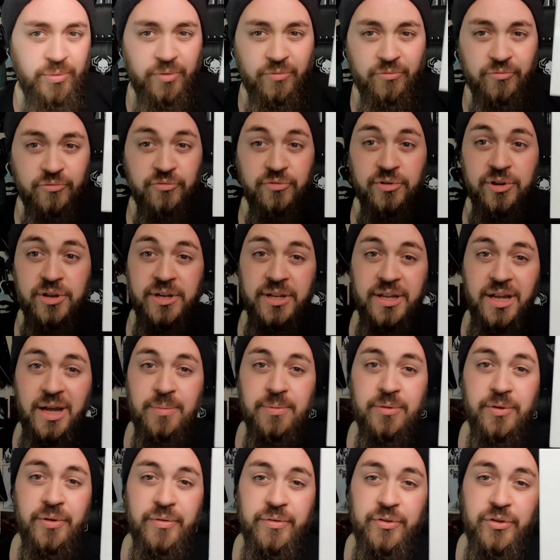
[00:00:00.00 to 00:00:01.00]
I'm really
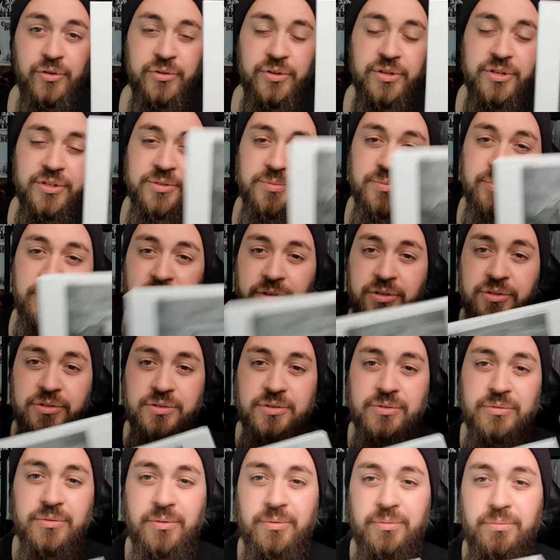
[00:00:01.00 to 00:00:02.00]
happy I've got this,
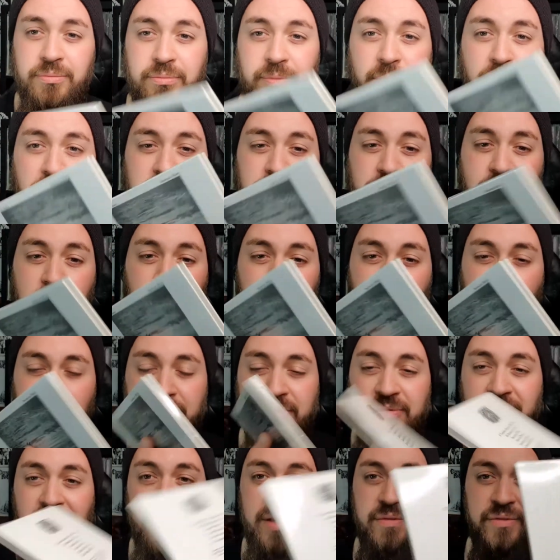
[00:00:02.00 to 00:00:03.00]
because most people
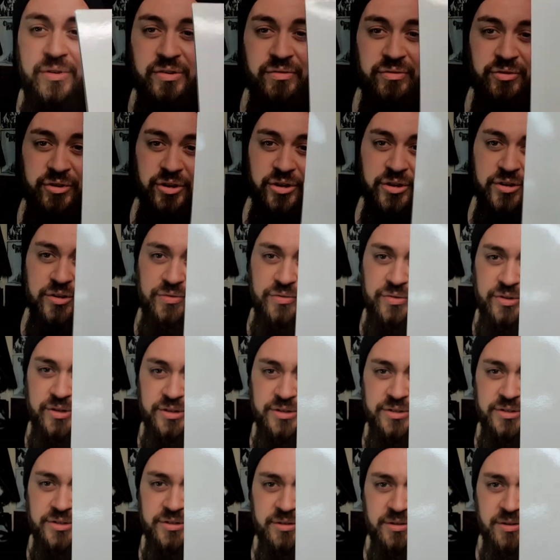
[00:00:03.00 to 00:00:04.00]
probably never even heard of
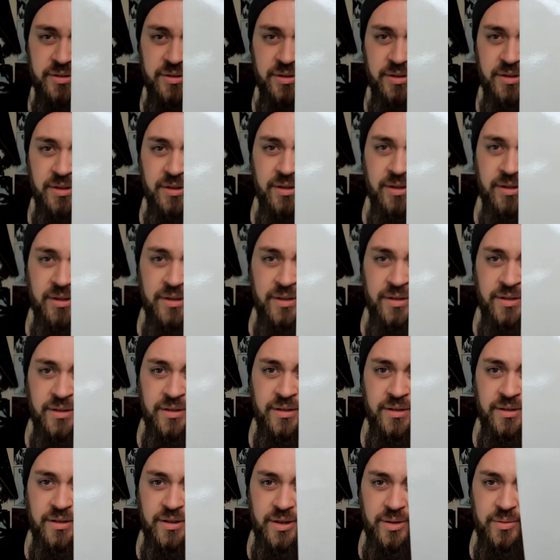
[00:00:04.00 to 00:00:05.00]
this.
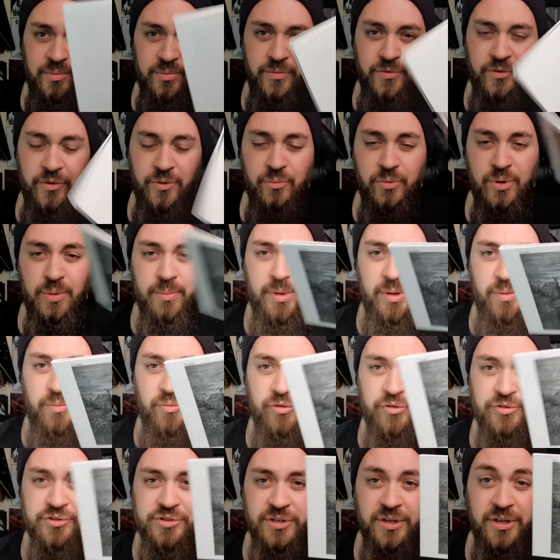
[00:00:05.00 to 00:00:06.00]
For a one-man
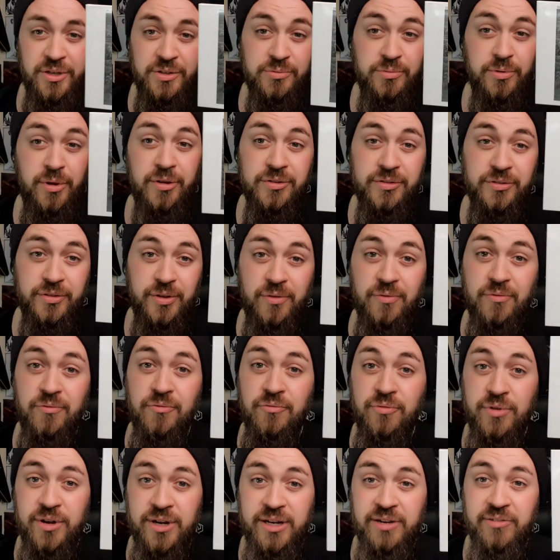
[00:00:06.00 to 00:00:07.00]
project as well, it's done
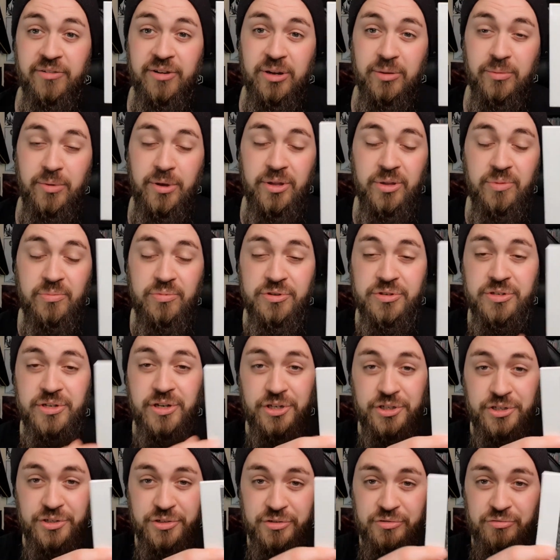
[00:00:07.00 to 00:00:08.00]
really, really well. The
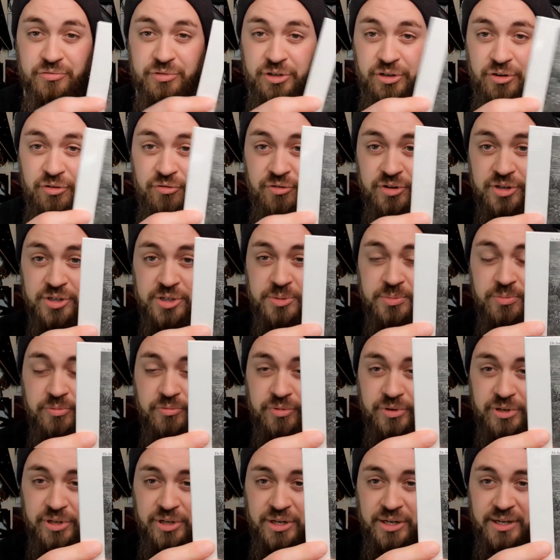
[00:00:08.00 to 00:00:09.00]
production's really crisp,
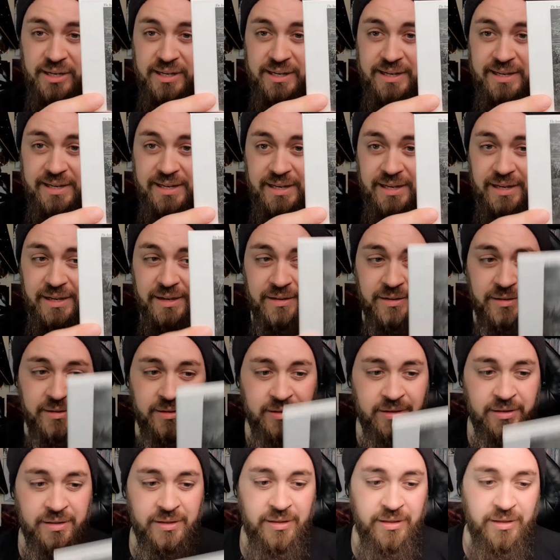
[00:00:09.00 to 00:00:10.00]
really clear.
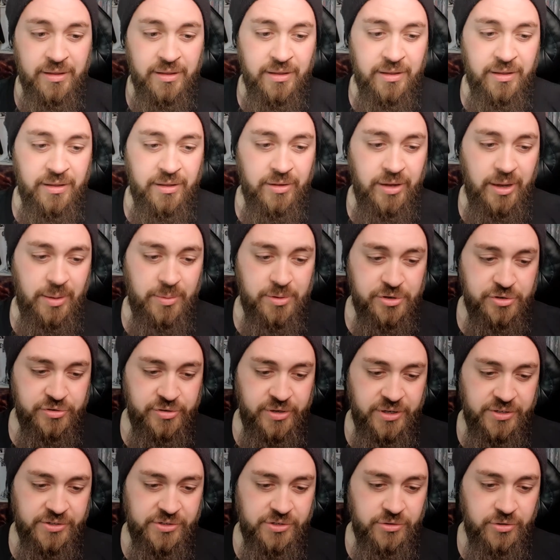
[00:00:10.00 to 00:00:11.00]
How many
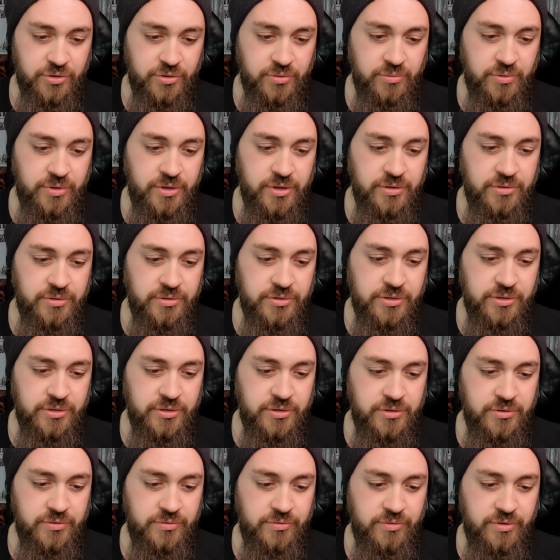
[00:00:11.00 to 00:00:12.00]
tracks you got? 1,
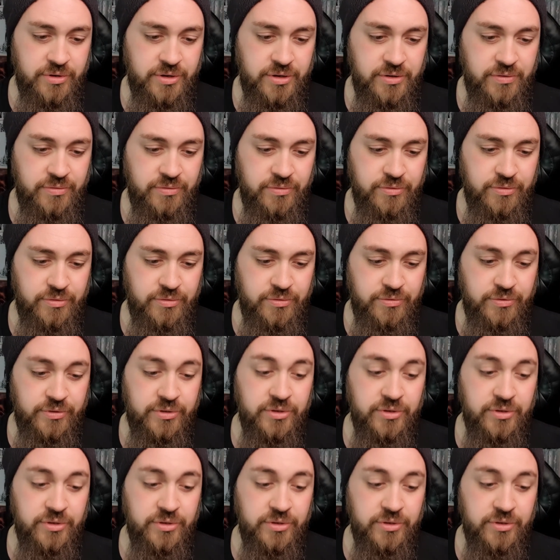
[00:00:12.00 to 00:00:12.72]
2, 3, 4.